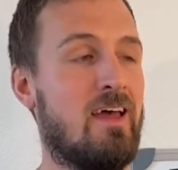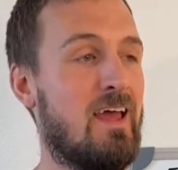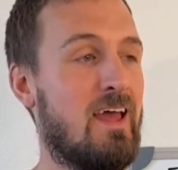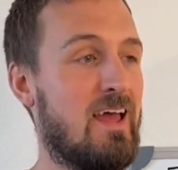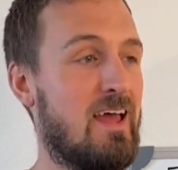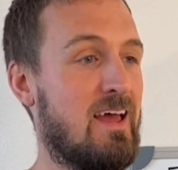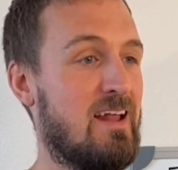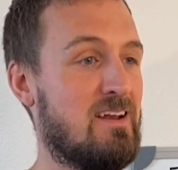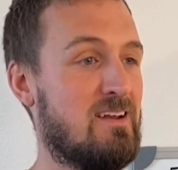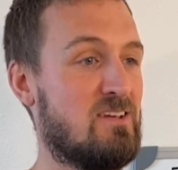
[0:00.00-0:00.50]

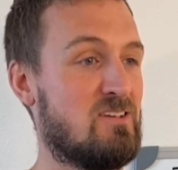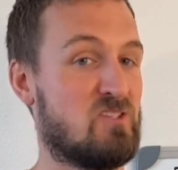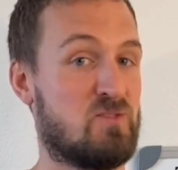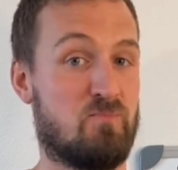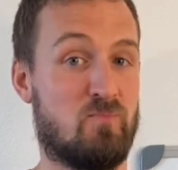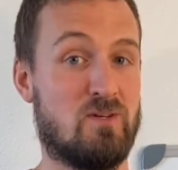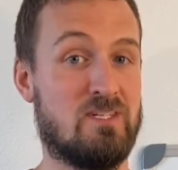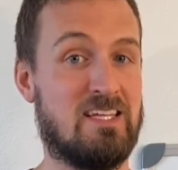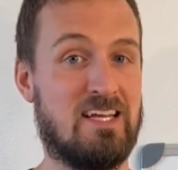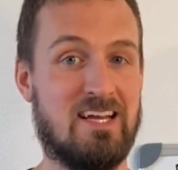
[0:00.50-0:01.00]
and
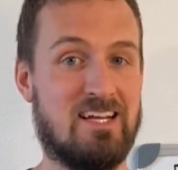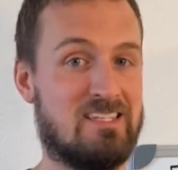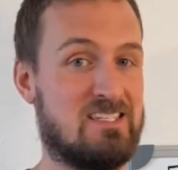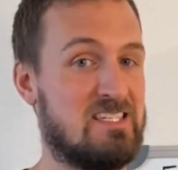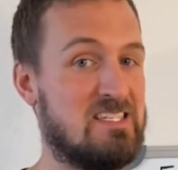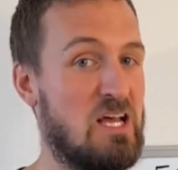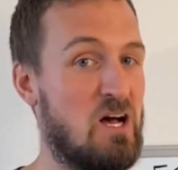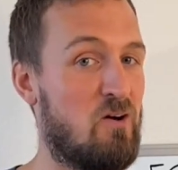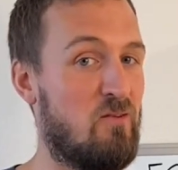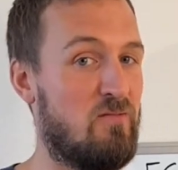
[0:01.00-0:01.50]
sprinting
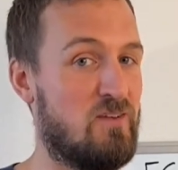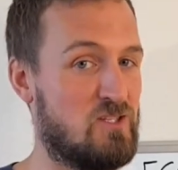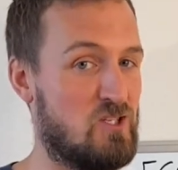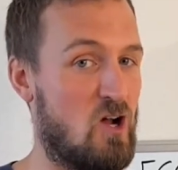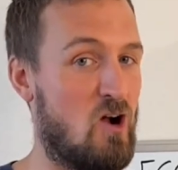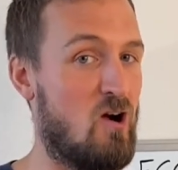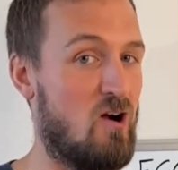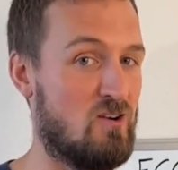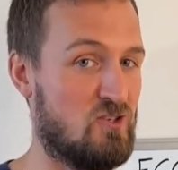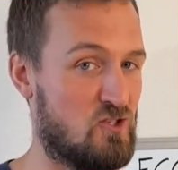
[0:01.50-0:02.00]
itself is a
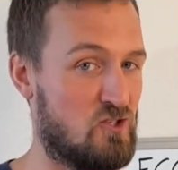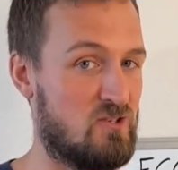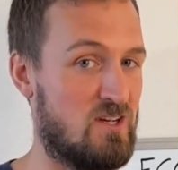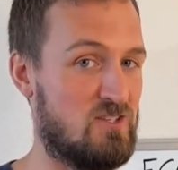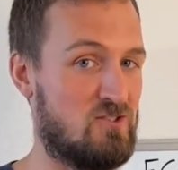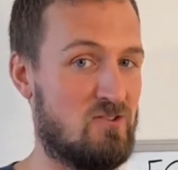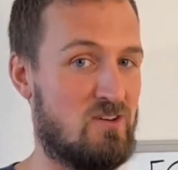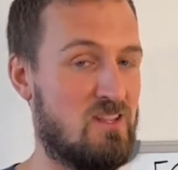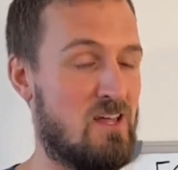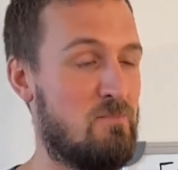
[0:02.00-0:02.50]
hard
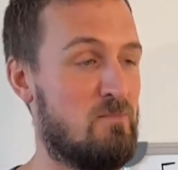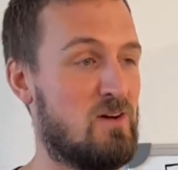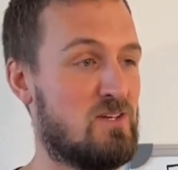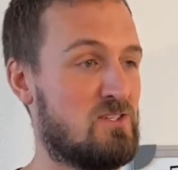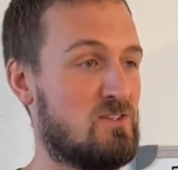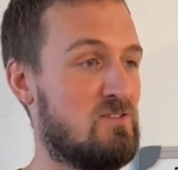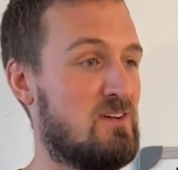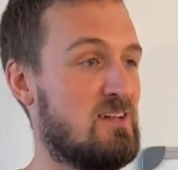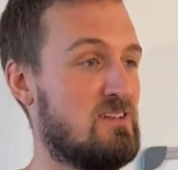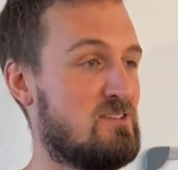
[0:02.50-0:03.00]
stressor on that
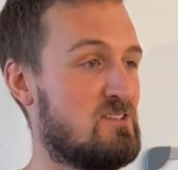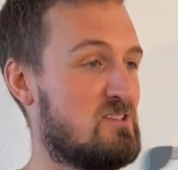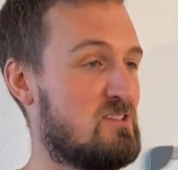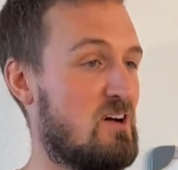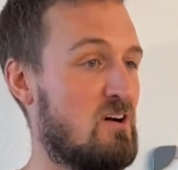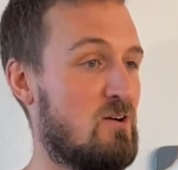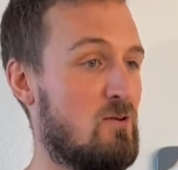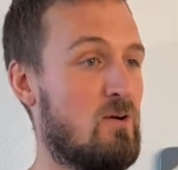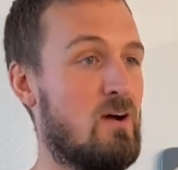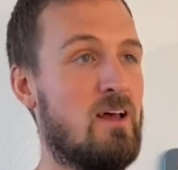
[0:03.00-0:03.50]
muscle. And
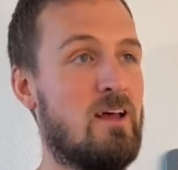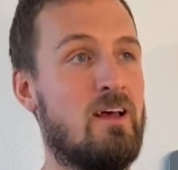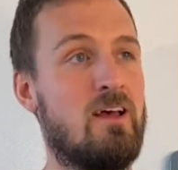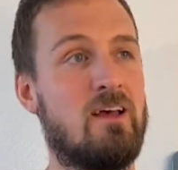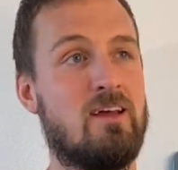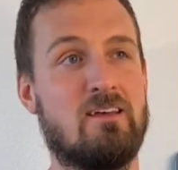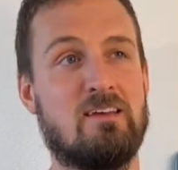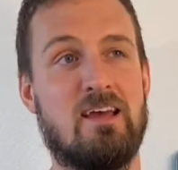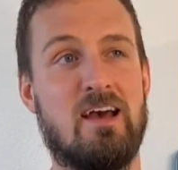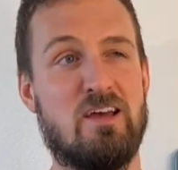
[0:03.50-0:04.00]
so,
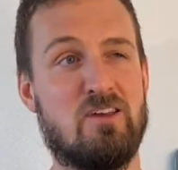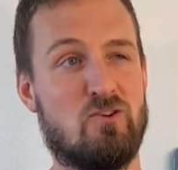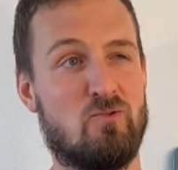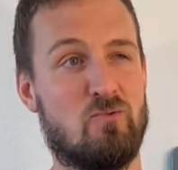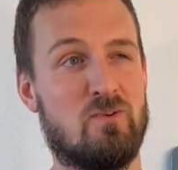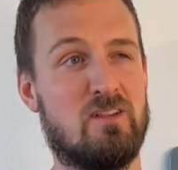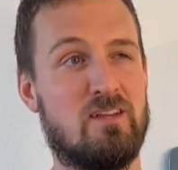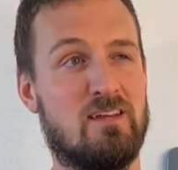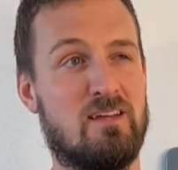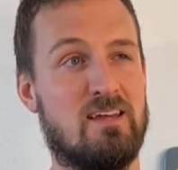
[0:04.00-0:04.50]
yeah, you
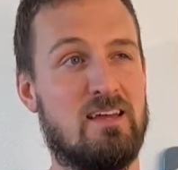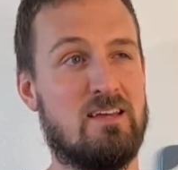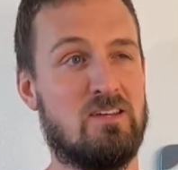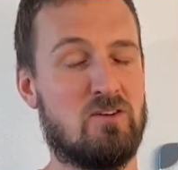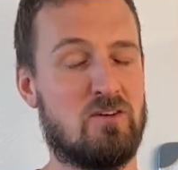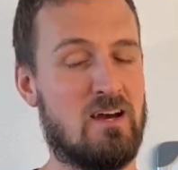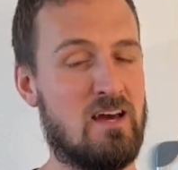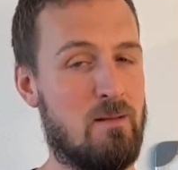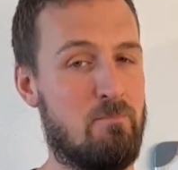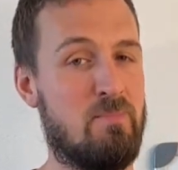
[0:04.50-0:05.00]
really,
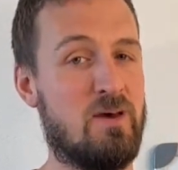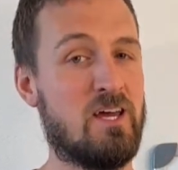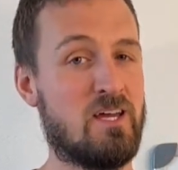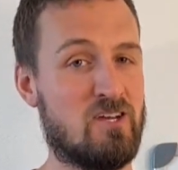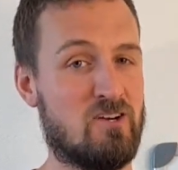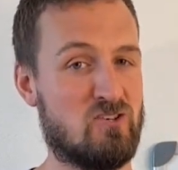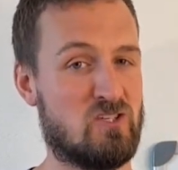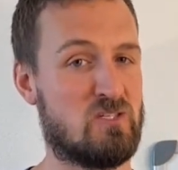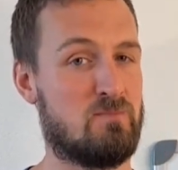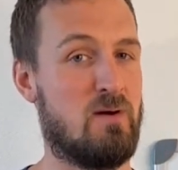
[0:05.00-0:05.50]
you got to
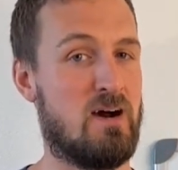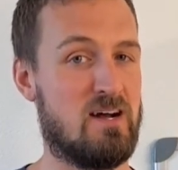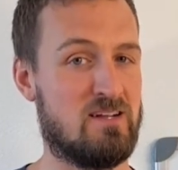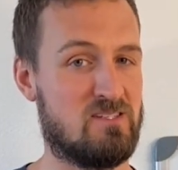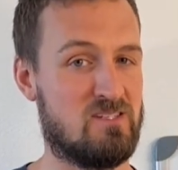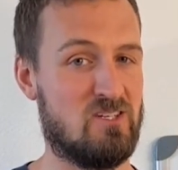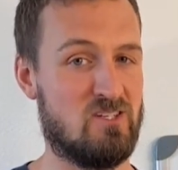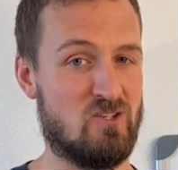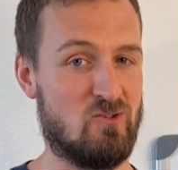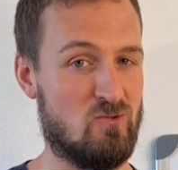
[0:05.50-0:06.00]
pick your
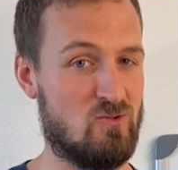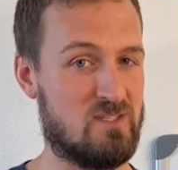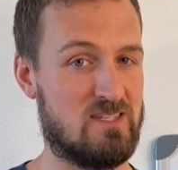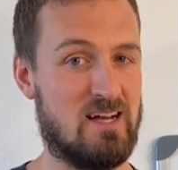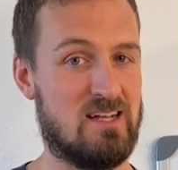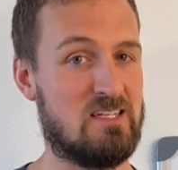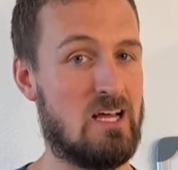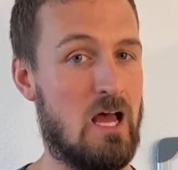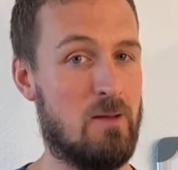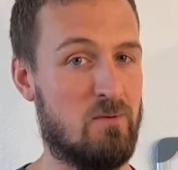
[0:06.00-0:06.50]
spots to use
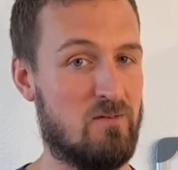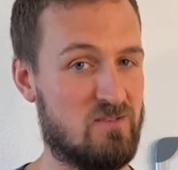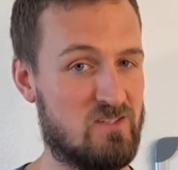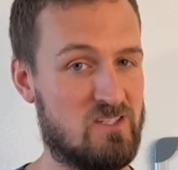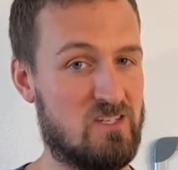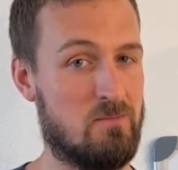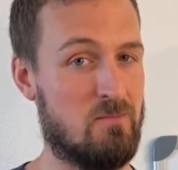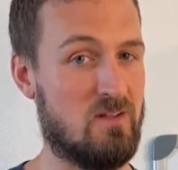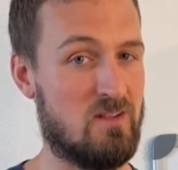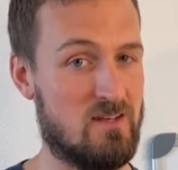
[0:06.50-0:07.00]
that type of
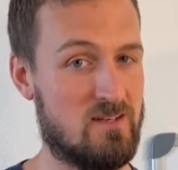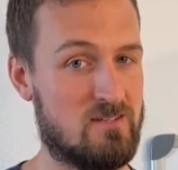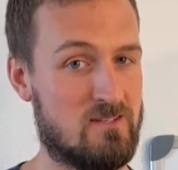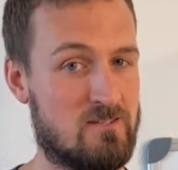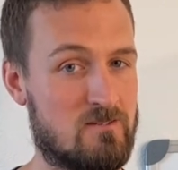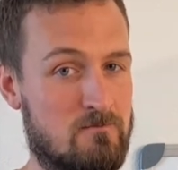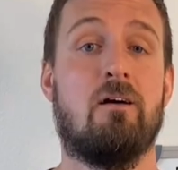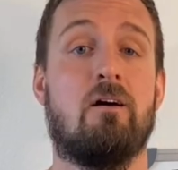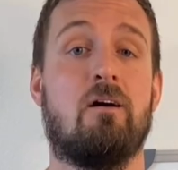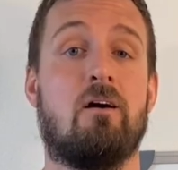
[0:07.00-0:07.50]

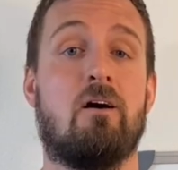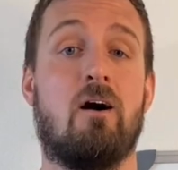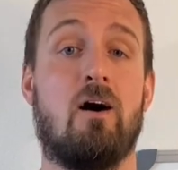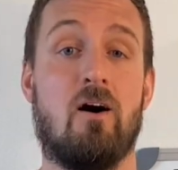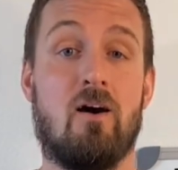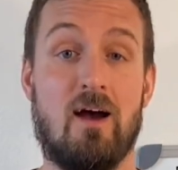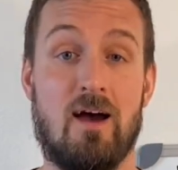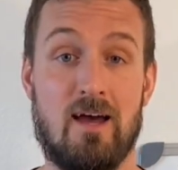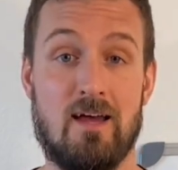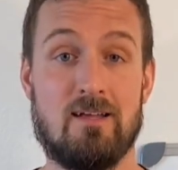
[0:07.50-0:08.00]
stimulus.
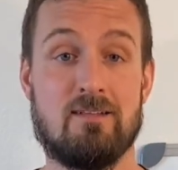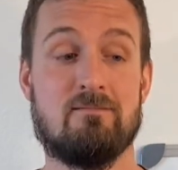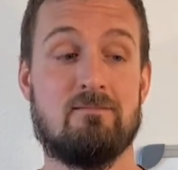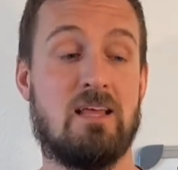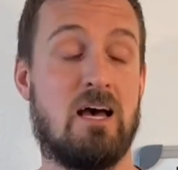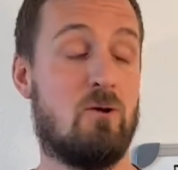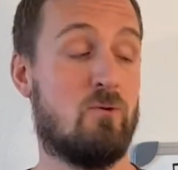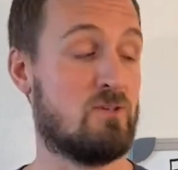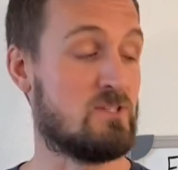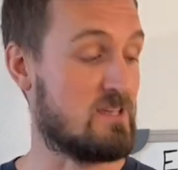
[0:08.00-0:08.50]
All right.
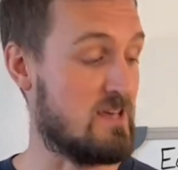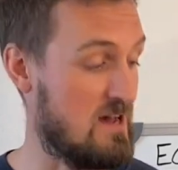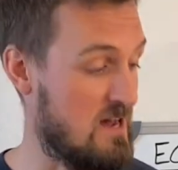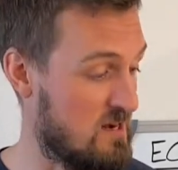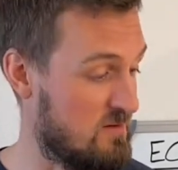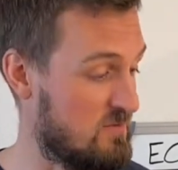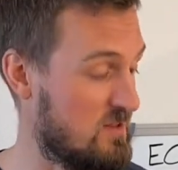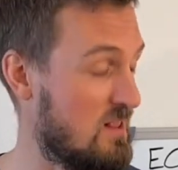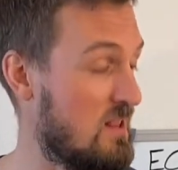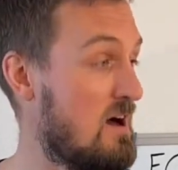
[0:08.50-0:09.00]
That was
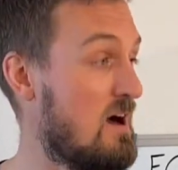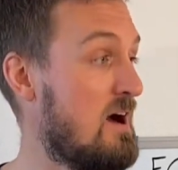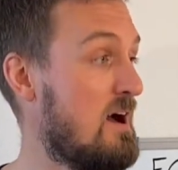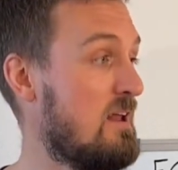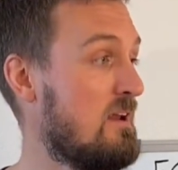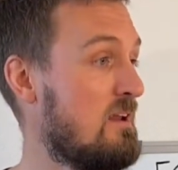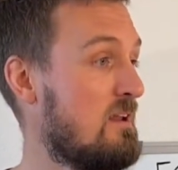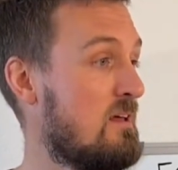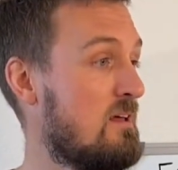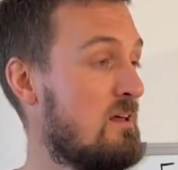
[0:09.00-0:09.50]
kind of a
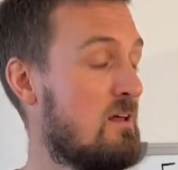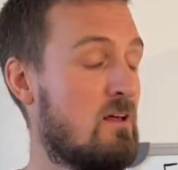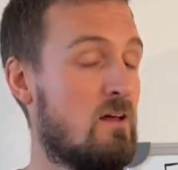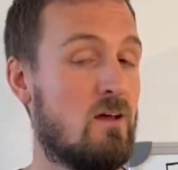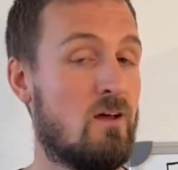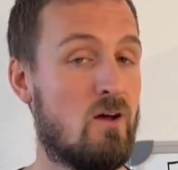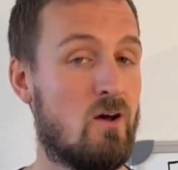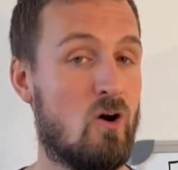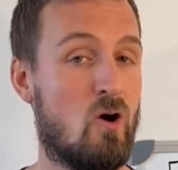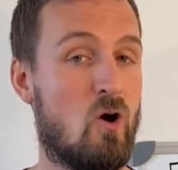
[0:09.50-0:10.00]
lot.
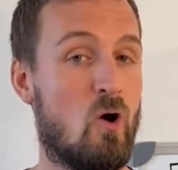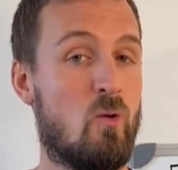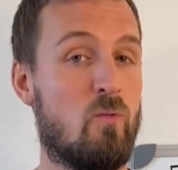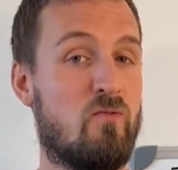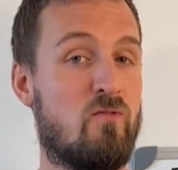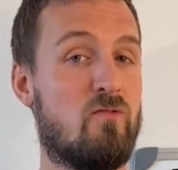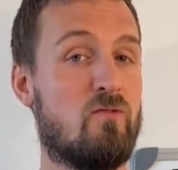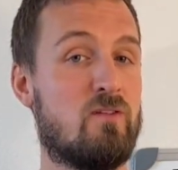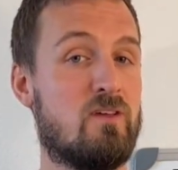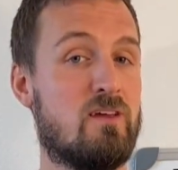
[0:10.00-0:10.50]

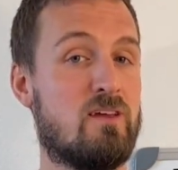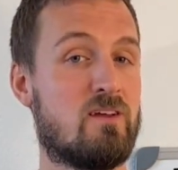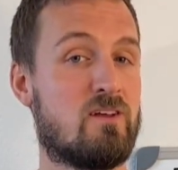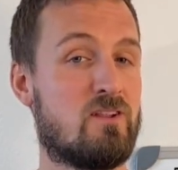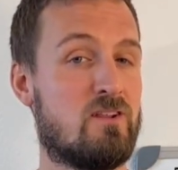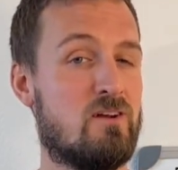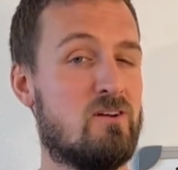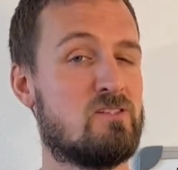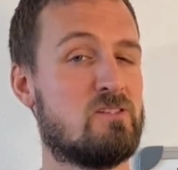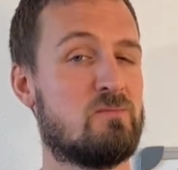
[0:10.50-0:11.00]
Hopefully,
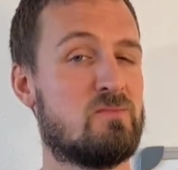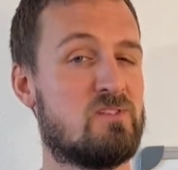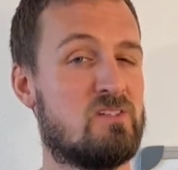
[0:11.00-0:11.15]
clear some